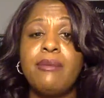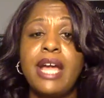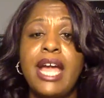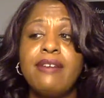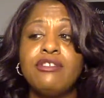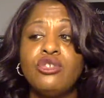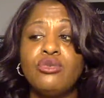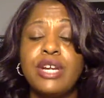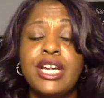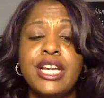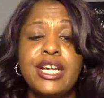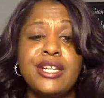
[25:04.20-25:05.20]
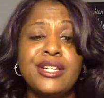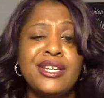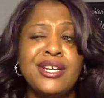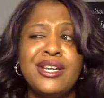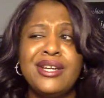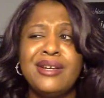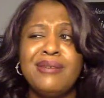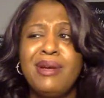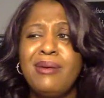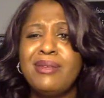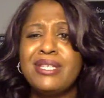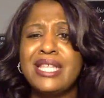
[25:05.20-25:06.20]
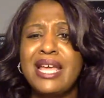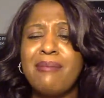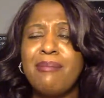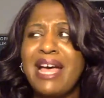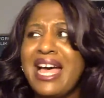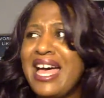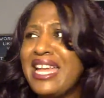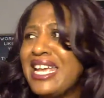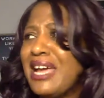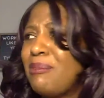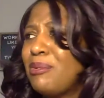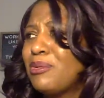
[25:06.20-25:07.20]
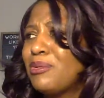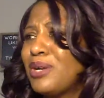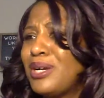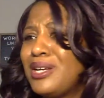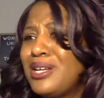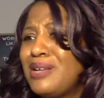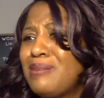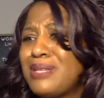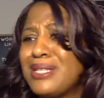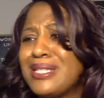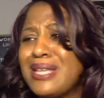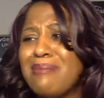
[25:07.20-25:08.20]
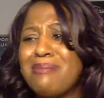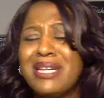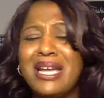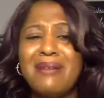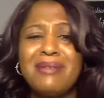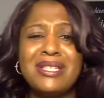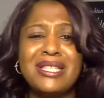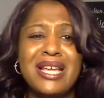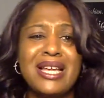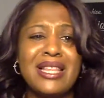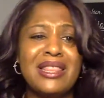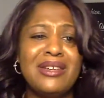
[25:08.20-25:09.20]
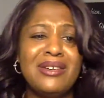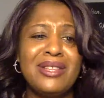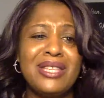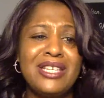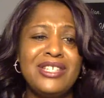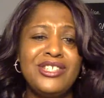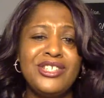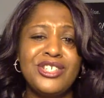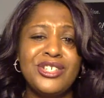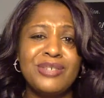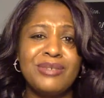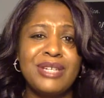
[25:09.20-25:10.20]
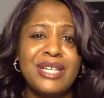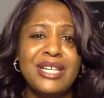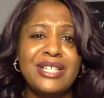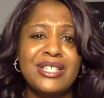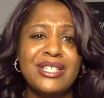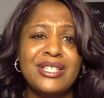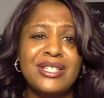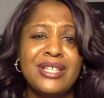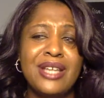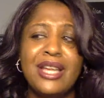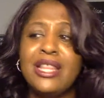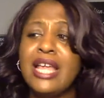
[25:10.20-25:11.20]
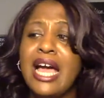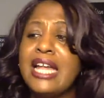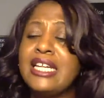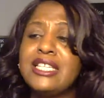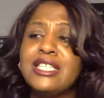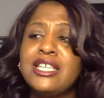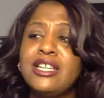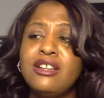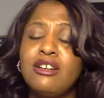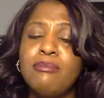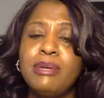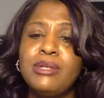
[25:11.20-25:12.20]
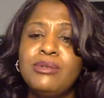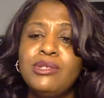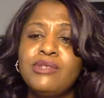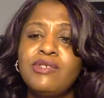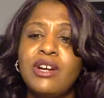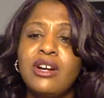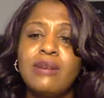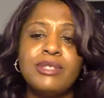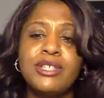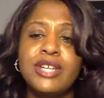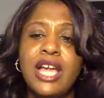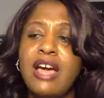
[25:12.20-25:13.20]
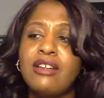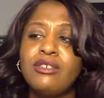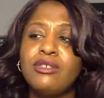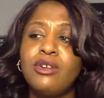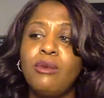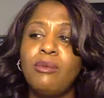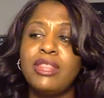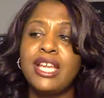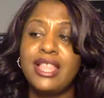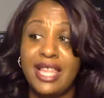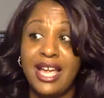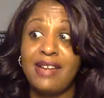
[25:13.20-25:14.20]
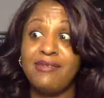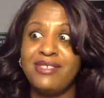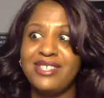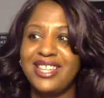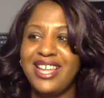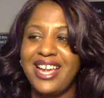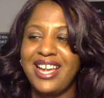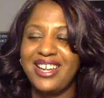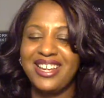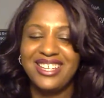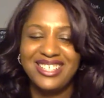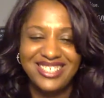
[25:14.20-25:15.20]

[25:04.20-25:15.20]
were drinking, what was that, pineapple rum or something? And I was like, Lord, these children, I didn't see no Boone's Farm, so y'all don't know what that life is like.